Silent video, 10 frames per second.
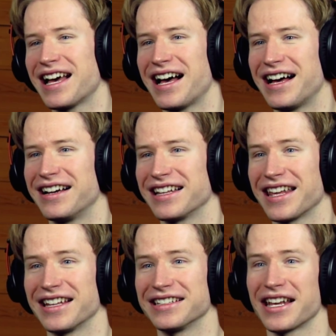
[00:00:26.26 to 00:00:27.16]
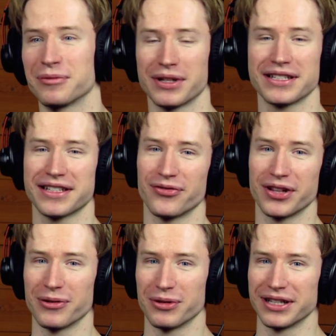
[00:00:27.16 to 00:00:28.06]
uh, and and plus I
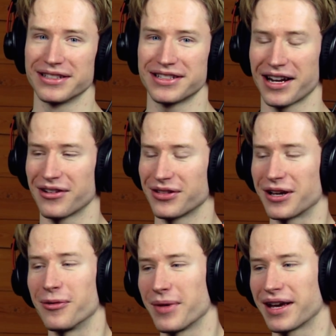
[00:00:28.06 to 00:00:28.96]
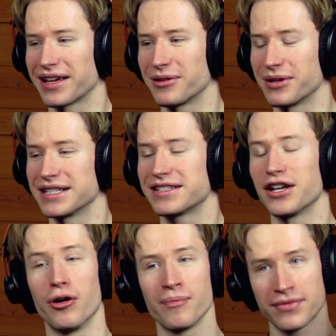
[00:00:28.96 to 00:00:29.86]
really want to check out the comeback anyway.
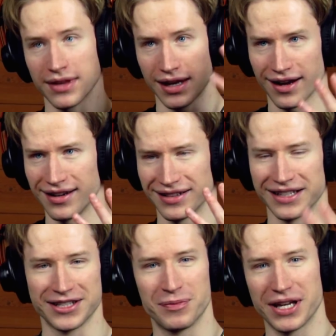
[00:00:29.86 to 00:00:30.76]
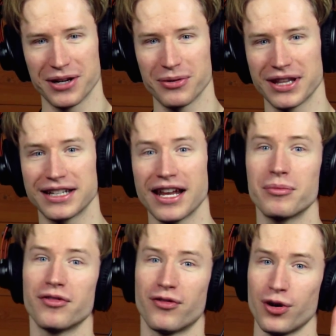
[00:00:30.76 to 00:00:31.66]
So yeah, let's begin with it now.
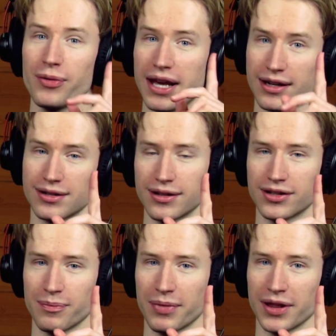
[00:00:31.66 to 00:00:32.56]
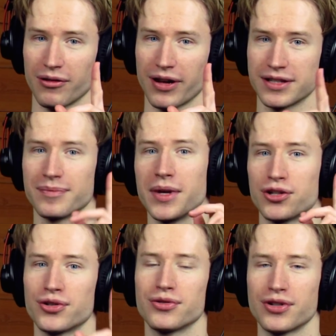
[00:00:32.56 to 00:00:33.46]
Before we actually jump in though, guys,
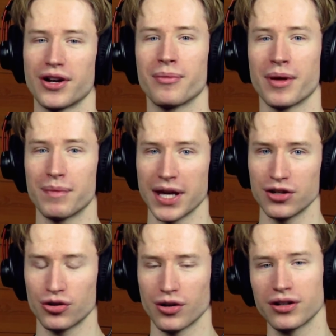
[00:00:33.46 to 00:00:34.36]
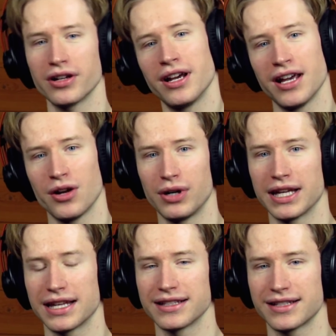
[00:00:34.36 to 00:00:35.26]
make sure you check out my Patreon where
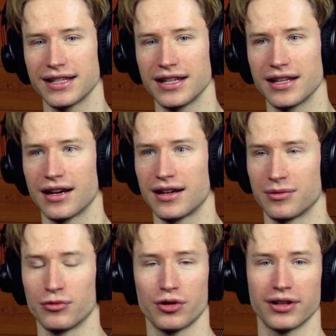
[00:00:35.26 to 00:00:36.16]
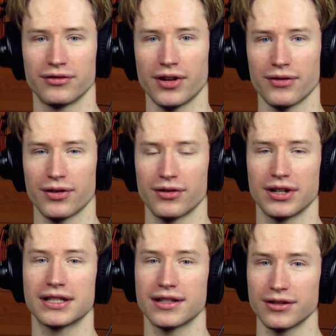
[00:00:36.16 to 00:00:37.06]
you can see uh, more than 500
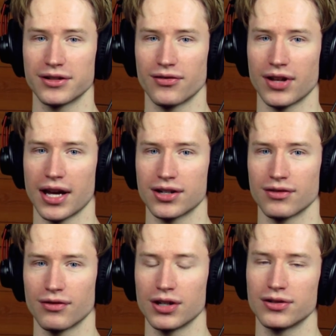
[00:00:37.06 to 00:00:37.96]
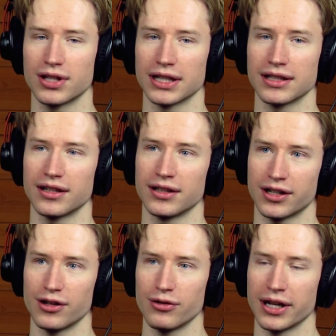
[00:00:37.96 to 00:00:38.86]
exclusive reaction videos, in,
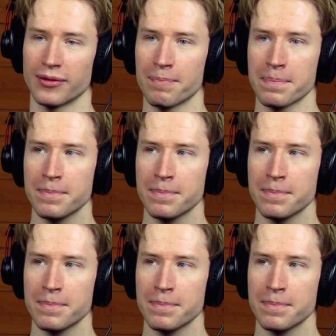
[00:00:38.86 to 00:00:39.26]
including